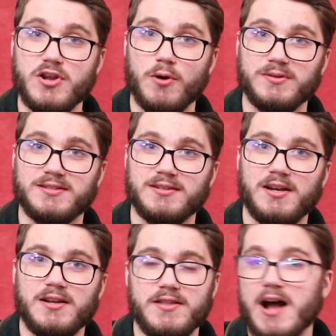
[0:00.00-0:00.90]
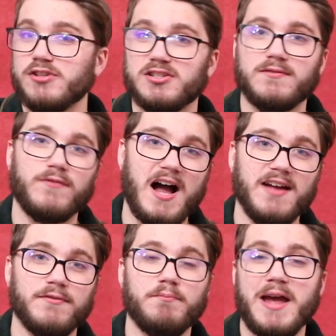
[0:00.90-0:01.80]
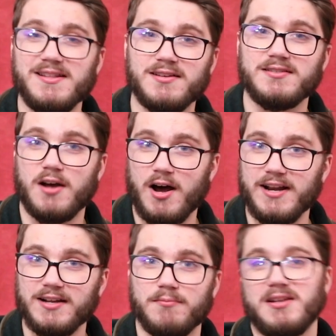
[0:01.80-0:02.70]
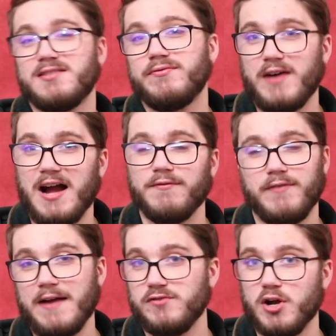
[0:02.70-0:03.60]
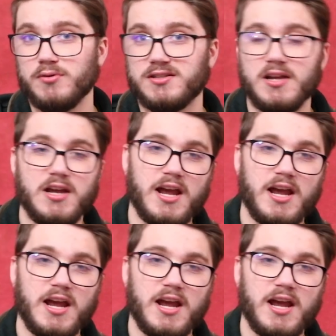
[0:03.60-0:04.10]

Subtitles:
notes, not just 5. Pentatonic means 5 notes,